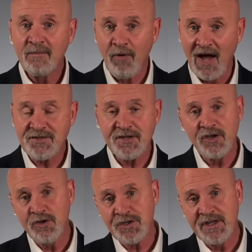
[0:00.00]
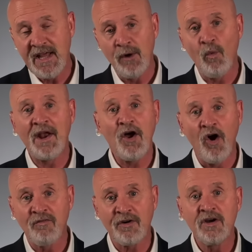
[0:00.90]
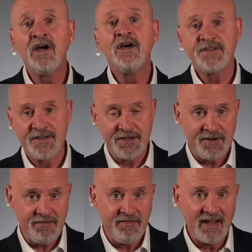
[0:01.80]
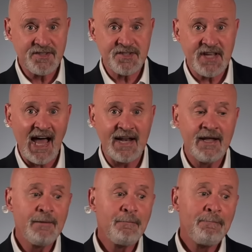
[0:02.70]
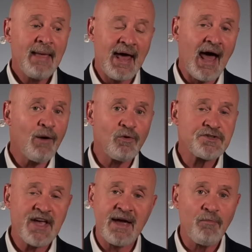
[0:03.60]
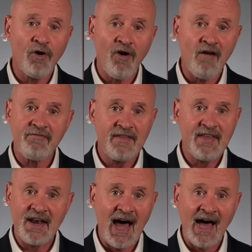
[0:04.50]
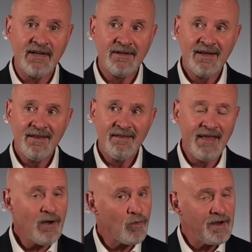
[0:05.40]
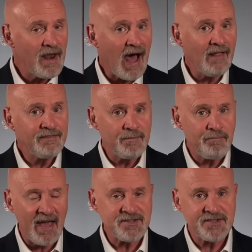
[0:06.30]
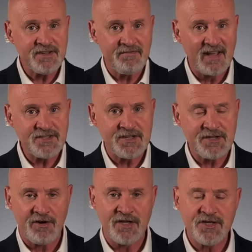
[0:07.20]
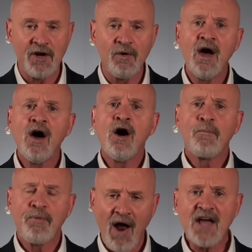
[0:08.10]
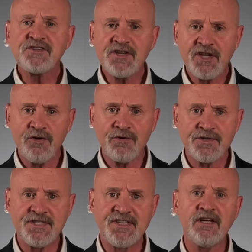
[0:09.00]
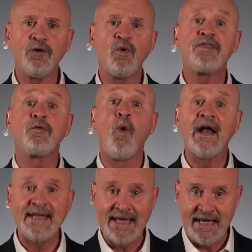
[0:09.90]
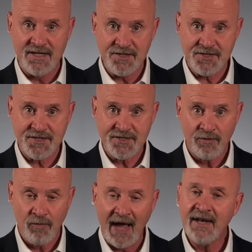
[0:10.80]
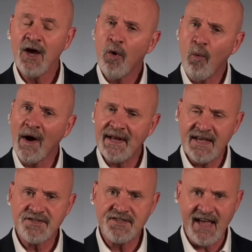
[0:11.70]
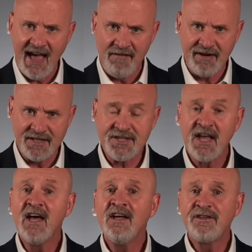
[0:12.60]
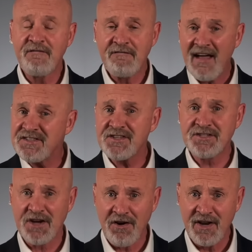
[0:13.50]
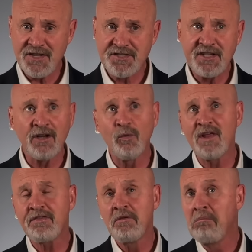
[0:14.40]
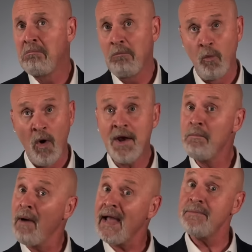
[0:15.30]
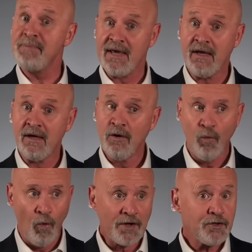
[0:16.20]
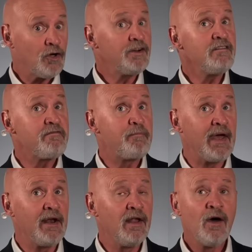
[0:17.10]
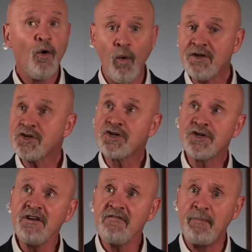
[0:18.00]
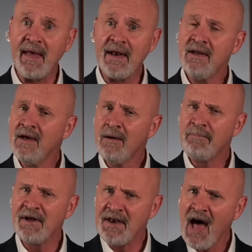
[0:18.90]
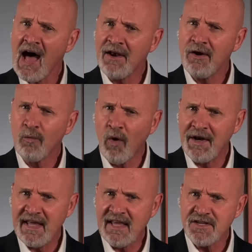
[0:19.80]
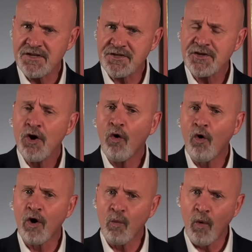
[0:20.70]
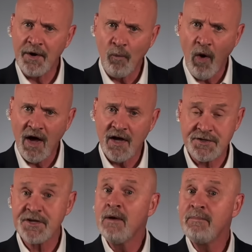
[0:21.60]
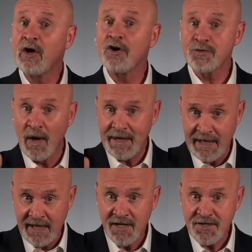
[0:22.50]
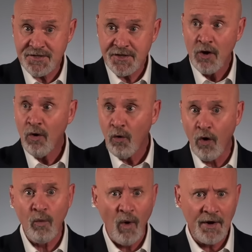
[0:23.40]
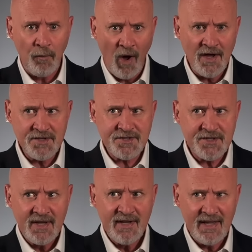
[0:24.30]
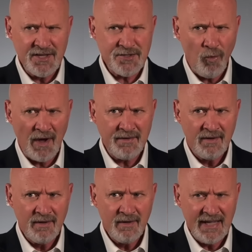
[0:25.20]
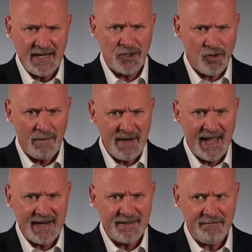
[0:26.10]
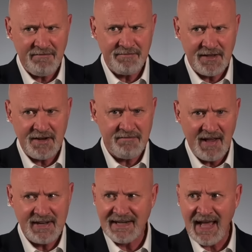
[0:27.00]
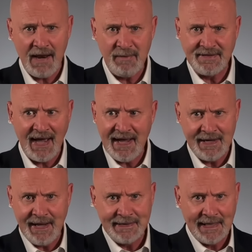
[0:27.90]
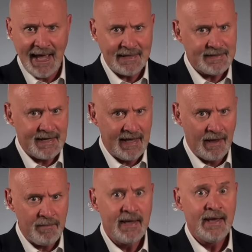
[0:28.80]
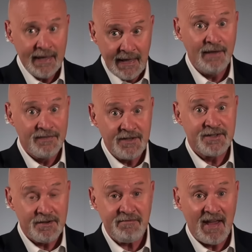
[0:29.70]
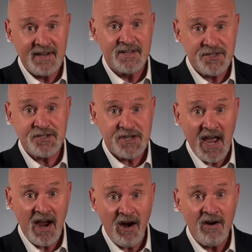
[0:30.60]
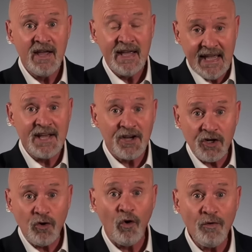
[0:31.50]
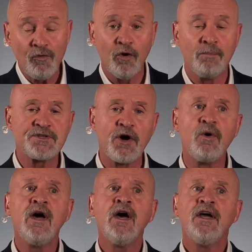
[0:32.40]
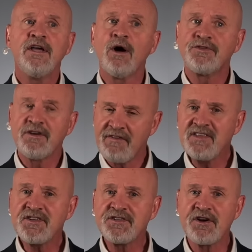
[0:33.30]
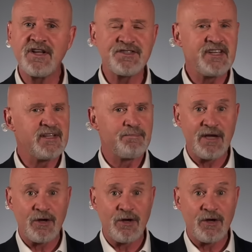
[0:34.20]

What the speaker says: prosecution and went over to the defense side, and I will say more often than not, they were not the best defense attorneys. You know, prosecutors deal with what is, right? What is the evidence? Defense attorneys deal with what might be, what could have been, what should have been, but not what is or what was. Because what is or what was is what incriminated the defendant, got him indicted, and landed him in the defendant's chair in a courtroom. So, you know, defense attorneys need to be